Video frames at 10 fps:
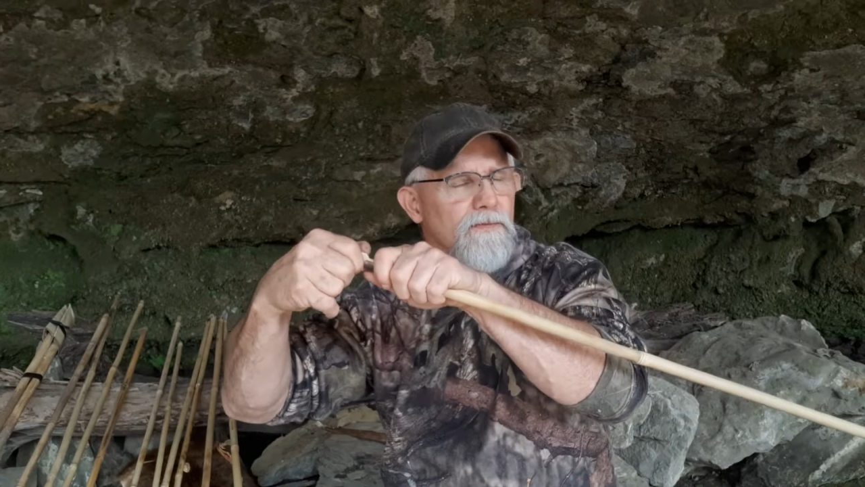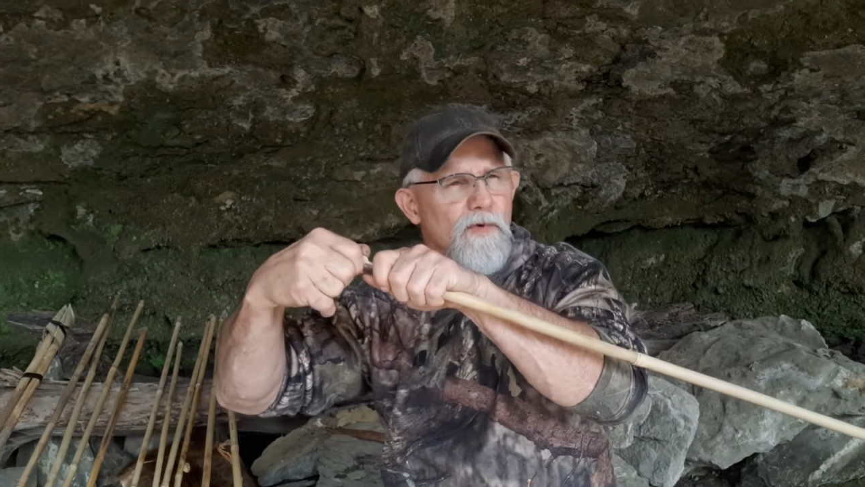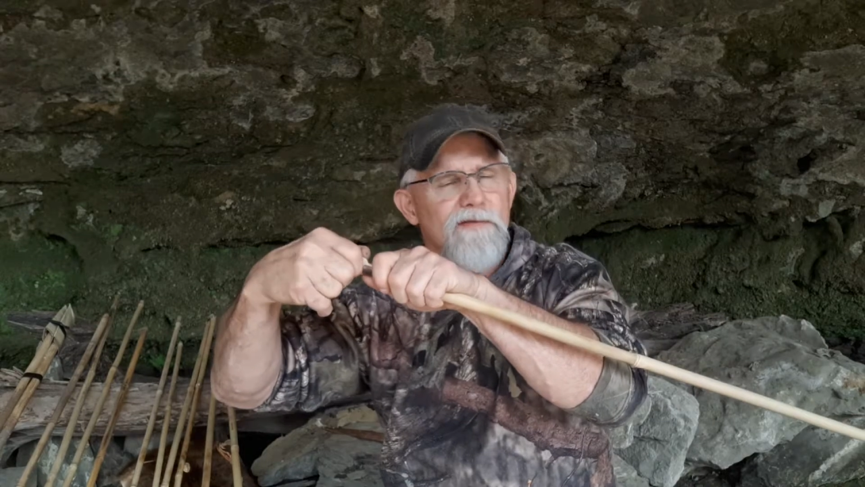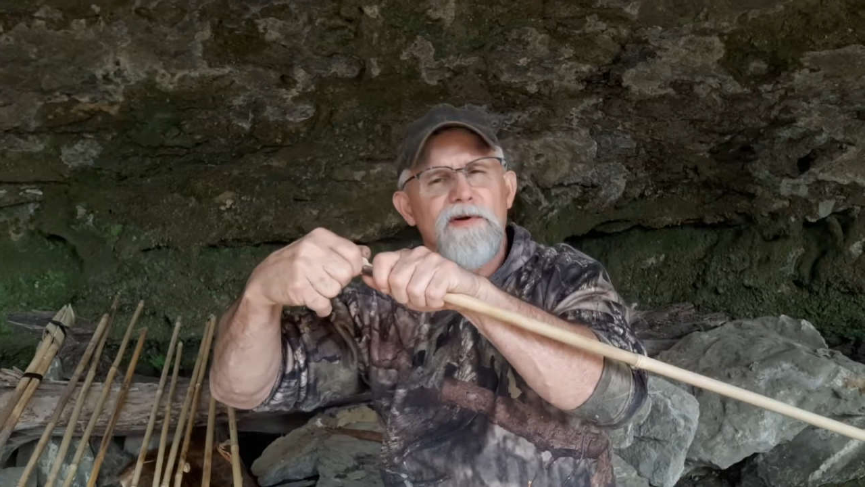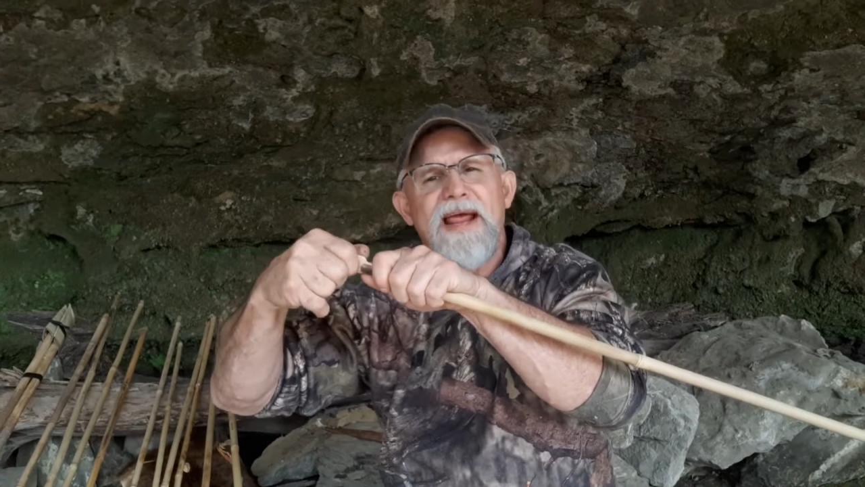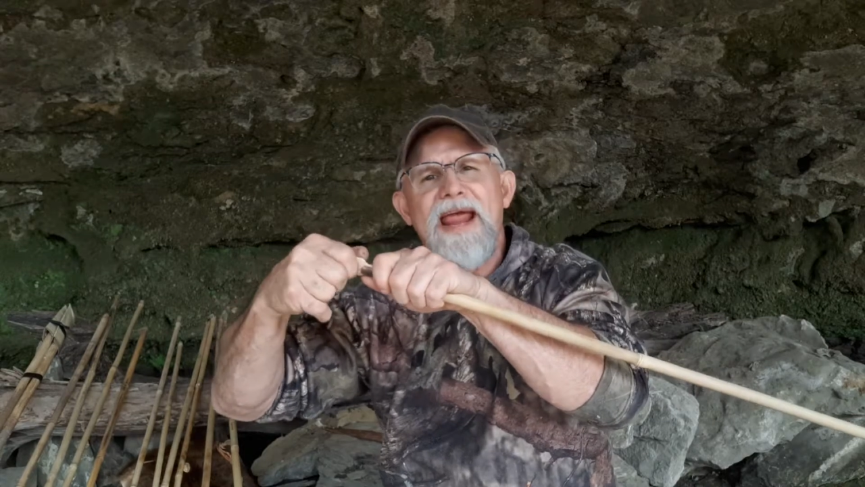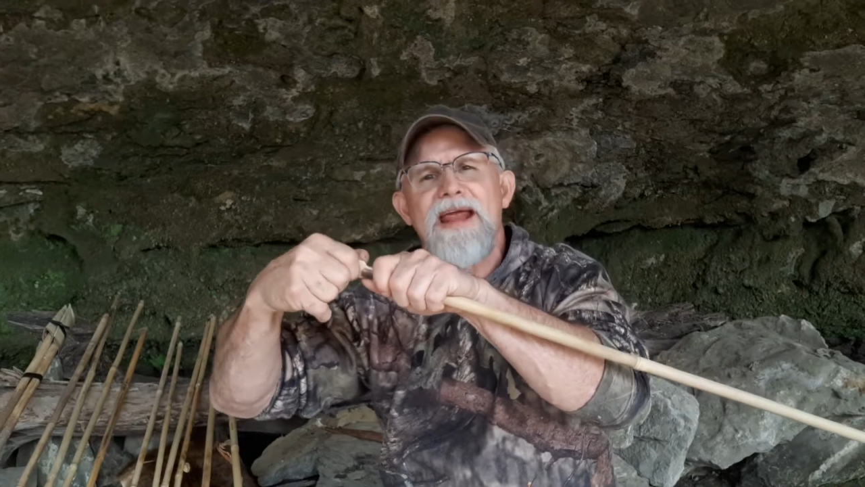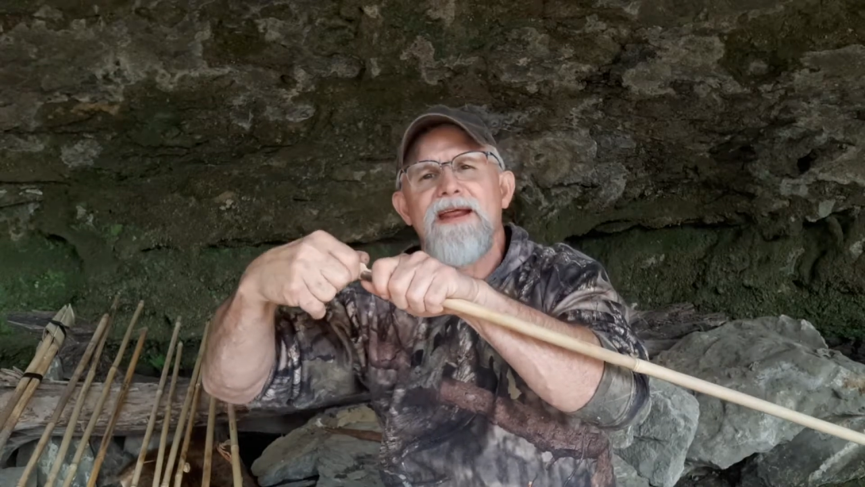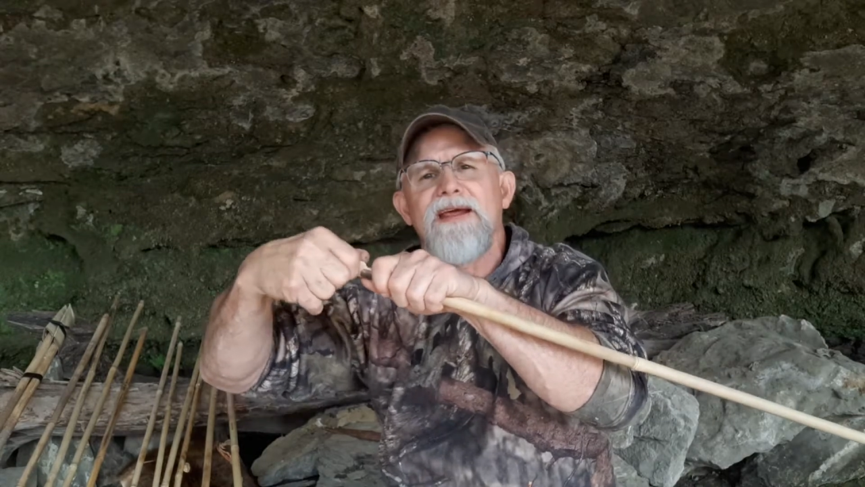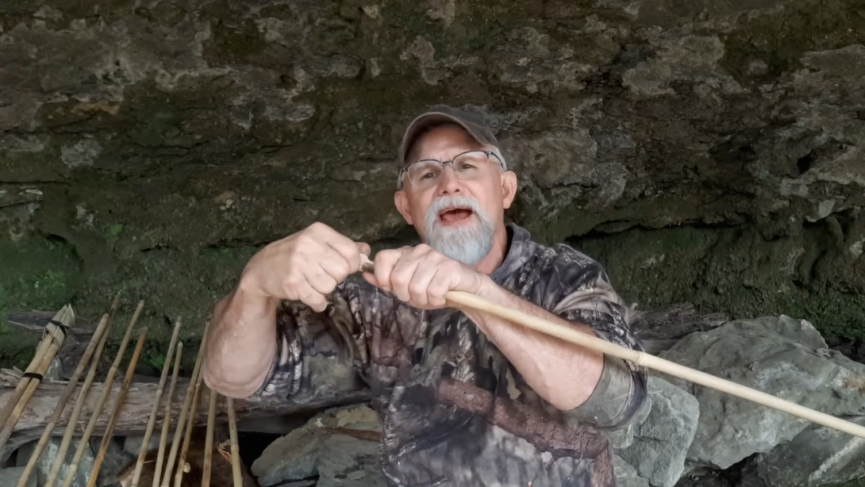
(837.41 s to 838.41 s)
river
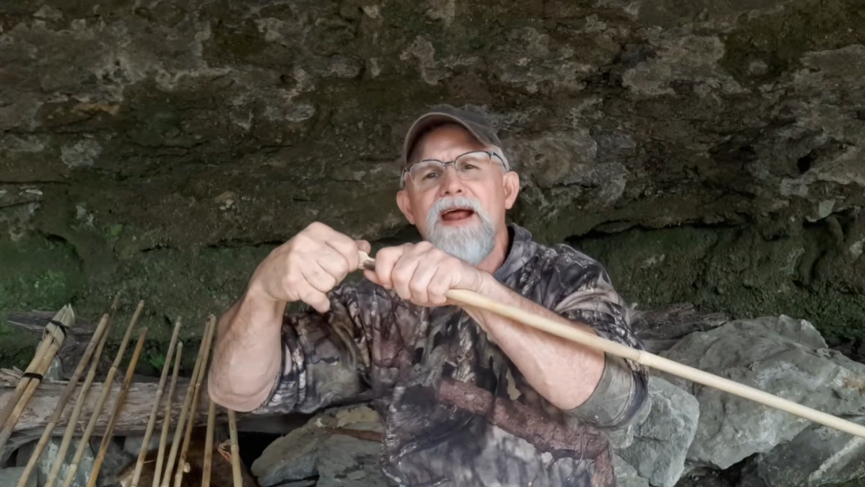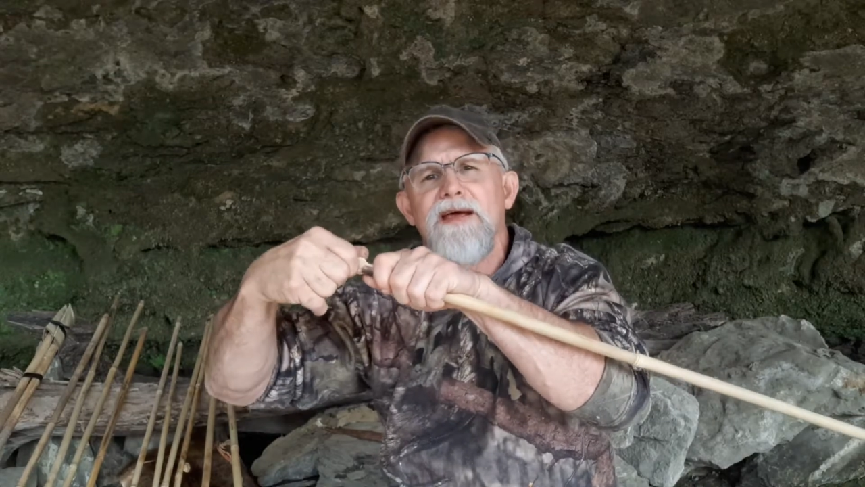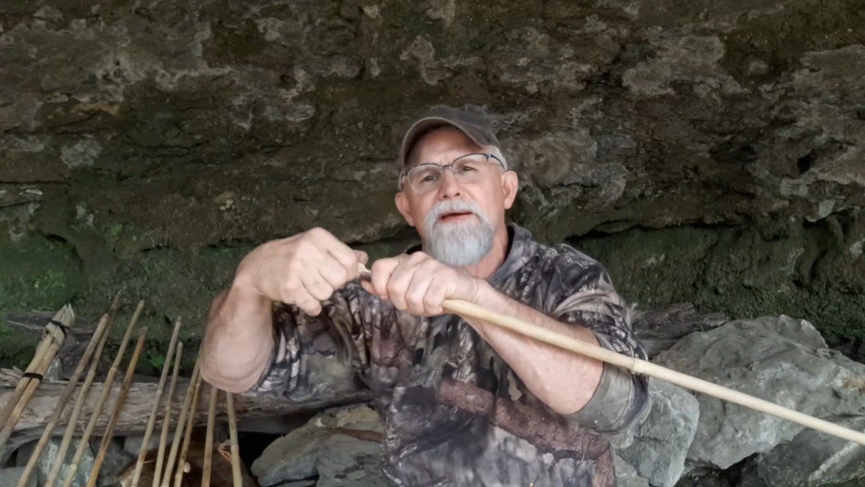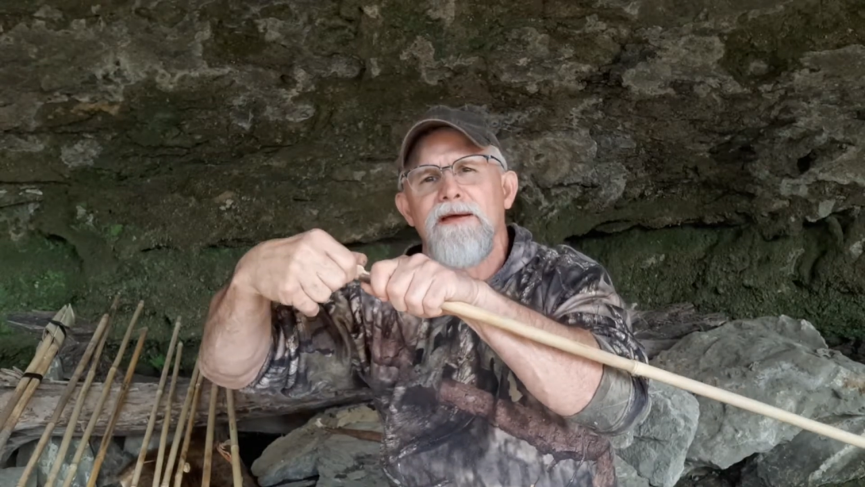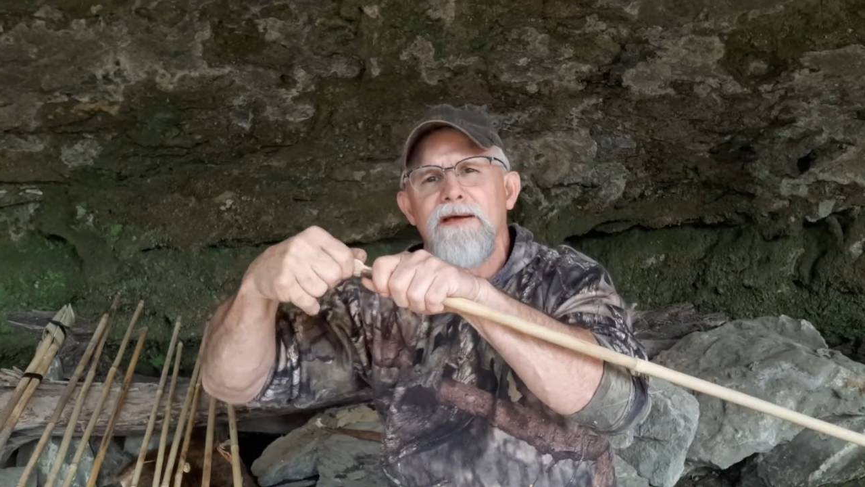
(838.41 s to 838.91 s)
cane, it kind of